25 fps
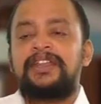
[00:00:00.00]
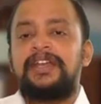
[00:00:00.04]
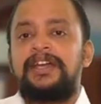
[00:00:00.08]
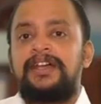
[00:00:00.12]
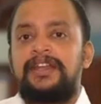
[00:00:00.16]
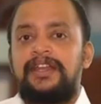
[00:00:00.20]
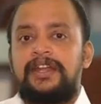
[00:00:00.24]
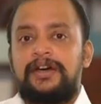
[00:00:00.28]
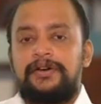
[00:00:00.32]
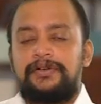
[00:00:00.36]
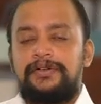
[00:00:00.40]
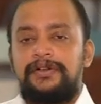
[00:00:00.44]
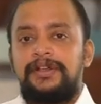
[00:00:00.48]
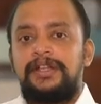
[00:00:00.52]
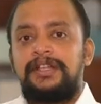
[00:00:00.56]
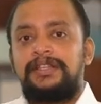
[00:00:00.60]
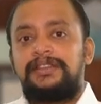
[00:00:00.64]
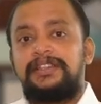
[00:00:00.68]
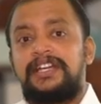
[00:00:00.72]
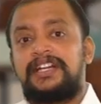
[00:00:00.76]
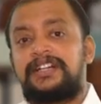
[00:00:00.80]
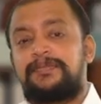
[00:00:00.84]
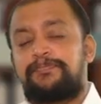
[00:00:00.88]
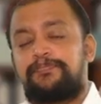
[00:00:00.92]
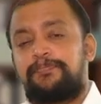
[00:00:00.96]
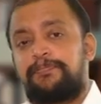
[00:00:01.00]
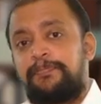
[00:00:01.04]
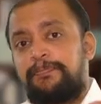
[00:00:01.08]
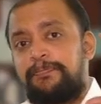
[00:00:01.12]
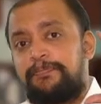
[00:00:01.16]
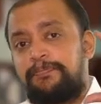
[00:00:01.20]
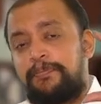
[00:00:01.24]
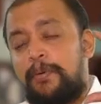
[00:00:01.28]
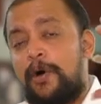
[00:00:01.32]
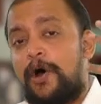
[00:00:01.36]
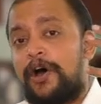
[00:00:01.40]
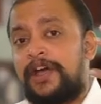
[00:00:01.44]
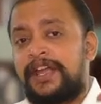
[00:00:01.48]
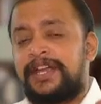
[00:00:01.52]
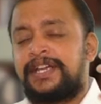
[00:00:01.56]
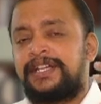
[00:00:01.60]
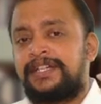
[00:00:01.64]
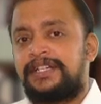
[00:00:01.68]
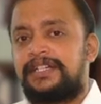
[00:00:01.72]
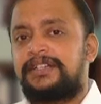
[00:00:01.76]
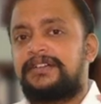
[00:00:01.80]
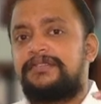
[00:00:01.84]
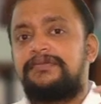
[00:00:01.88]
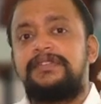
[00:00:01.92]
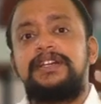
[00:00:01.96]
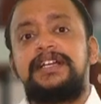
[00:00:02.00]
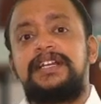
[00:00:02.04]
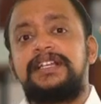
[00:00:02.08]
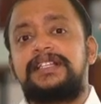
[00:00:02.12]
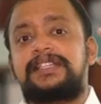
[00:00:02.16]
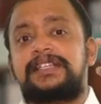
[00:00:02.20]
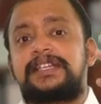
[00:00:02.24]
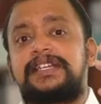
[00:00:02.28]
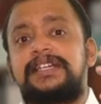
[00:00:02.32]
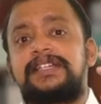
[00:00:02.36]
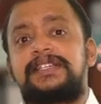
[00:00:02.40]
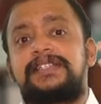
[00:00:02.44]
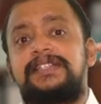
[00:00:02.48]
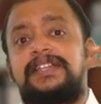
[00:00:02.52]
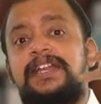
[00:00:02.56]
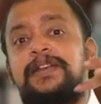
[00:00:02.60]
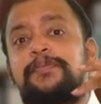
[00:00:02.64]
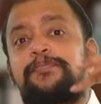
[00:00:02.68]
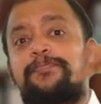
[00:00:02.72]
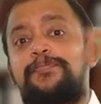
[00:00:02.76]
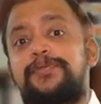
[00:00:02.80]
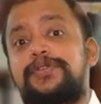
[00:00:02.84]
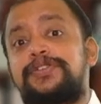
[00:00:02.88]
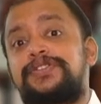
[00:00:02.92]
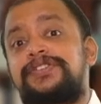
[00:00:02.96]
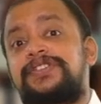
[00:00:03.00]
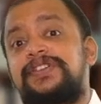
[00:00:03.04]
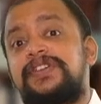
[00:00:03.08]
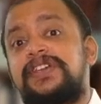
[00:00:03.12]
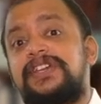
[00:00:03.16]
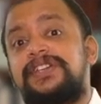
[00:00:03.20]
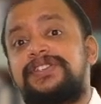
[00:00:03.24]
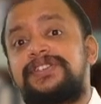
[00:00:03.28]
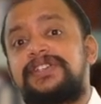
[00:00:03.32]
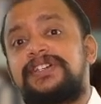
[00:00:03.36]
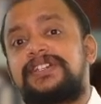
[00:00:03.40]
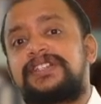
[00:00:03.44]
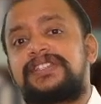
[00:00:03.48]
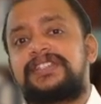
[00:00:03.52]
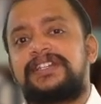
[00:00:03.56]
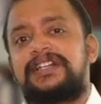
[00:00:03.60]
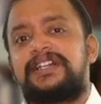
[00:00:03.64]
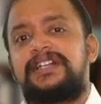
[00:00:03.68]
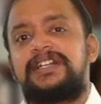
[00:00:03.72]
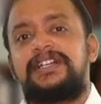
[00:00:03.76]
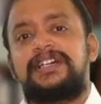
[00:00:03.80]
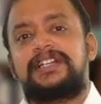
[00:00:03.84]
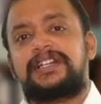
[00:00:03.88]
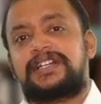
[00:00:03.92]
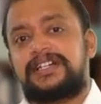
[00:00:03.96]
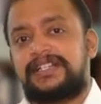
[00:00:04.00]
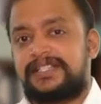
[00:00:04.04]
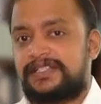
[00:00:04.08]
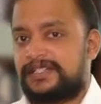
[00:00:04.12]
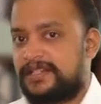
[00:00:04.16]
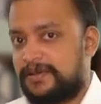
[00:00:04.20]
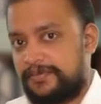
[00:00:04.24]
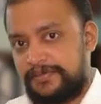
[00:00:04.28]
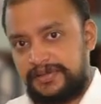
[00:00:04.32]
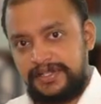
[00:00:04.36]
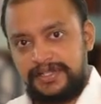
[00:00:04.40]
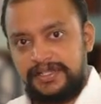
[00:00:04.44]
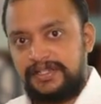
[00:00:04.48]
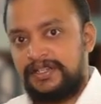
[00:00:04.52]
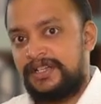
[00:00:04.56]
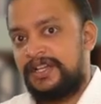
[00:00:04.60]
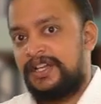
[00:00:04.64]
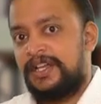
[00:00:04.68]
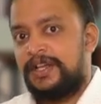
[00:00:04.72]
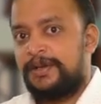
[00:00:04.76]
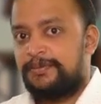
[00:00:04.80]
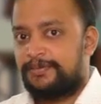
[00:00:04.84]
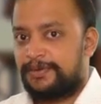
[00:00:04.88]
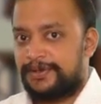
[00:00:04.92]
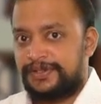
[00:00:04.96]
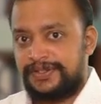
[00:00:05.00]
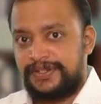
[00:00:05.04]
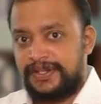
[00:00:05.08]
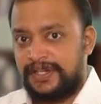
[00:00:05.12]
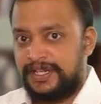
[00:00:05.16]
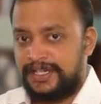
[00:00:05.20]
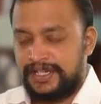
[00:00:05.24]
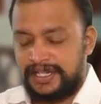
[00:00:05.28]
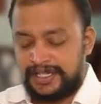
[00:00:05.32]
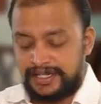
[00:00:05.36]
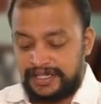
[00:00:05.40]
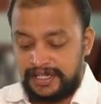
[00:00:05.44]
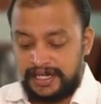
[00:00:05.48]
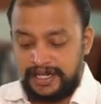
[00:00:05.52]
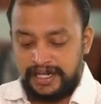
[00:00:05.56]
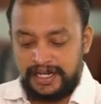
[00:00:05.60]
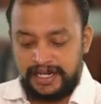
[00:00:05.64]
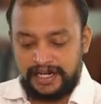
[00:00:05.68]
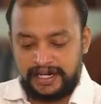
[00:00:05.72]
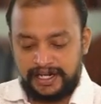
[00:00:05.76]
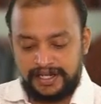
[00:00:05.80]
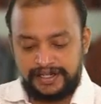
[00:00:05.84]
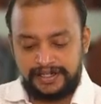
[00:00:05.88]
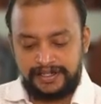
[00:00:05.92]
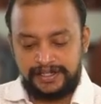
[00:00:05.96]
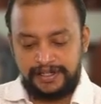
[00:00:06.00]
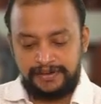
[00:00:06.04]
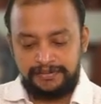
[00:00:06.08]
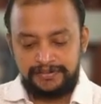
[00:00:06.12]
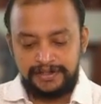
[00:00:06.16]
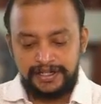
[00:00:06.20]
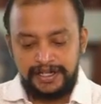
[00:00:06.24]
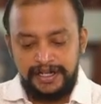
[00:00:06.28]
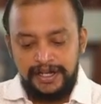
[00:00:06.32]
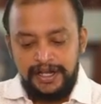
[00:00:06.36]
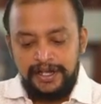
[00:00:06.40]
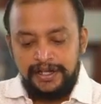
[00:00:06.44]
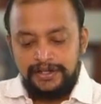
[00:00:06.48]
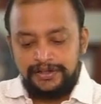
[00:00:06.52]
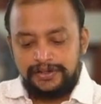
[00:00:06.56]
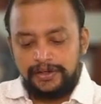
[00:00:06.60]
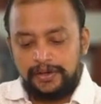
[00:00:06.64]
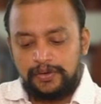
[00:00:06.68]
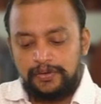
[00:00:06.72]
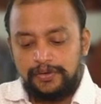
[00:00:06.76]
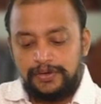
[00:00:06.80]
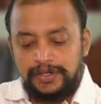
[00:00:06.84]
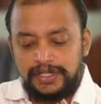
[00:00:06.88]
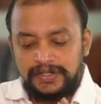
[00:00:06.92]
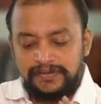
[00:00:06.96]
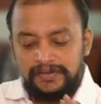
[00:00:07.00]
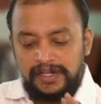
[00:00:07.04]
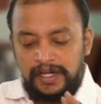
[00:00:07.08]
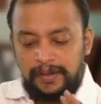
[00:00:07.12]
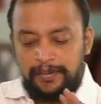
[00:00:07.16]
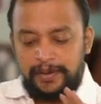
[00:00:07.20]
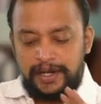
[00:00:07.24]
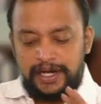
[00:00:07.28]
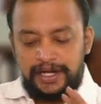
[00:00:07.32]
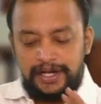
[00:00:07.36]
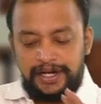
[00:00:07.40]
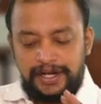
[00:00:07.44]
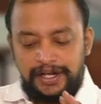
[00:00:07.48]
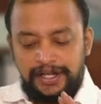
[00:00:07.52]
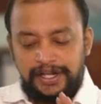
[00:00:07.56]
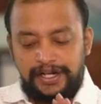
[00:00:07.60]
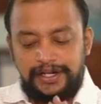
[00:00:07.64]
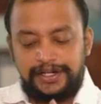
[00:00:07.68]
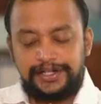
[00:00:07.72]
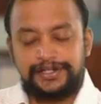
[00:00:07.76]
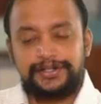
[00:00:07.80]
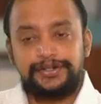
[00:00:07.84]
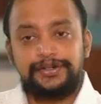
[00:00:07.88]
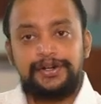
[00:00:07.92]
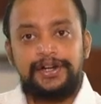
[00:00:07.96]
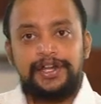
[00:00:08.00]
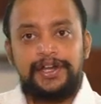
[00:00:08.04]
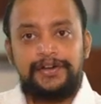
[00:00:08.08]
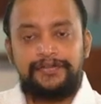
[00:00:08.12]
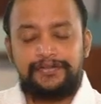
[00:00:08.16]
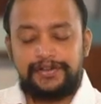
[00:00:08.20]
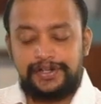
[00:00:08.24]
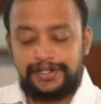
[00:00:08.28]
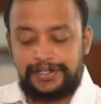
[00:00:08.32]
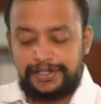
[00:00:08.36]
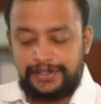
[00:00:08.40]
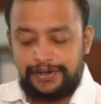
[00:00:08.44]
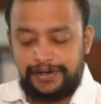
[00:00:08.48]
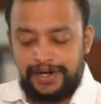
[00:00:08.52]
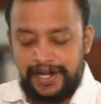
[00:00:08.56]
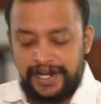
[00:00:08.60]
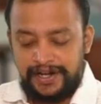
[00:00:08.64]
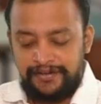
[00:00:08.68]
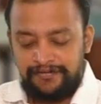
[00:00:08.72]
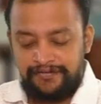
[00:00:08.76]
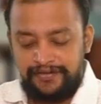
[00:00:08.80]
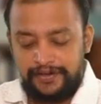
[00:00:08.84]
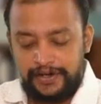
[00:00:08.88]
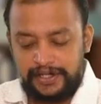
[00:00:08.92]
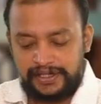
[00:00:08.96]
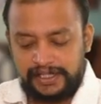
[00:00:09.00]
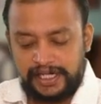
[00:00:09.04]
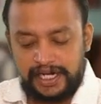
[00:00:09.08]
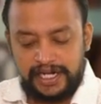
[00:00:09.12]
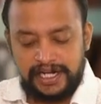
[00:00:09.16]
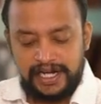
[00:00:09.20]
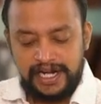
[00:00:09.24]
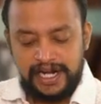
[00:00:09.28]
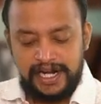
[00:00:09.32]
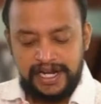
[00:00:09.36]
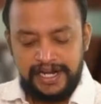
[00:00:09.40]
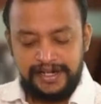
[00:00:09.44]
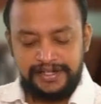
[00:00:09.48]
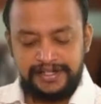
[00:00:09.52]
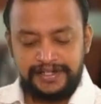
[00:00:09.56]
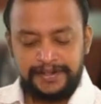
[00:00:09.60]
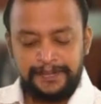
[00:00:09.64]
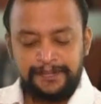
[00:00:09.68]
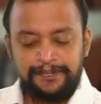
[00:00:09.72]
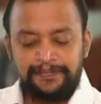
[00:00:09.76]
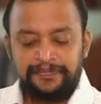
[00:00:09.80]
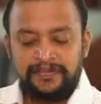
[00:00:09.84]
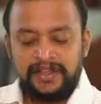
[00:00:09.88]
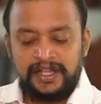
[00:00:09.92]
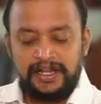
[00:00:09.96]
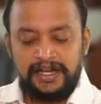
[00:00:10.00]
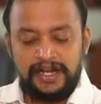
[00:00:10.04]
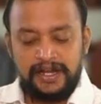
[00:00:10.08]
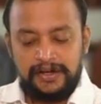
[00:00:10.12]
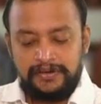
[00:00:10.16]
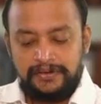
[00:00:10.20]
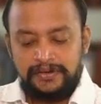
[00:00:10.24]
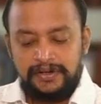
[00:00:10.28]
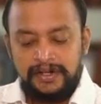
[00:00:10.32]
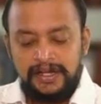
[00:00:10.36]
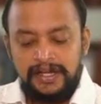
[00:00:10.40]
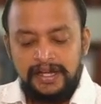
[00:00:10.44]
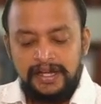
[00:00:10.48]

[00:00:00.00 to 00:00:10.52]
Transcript: now that point we discussed in procedures under customs procedures under customs. So goods will be under the custody of custodian for 30 days. Now,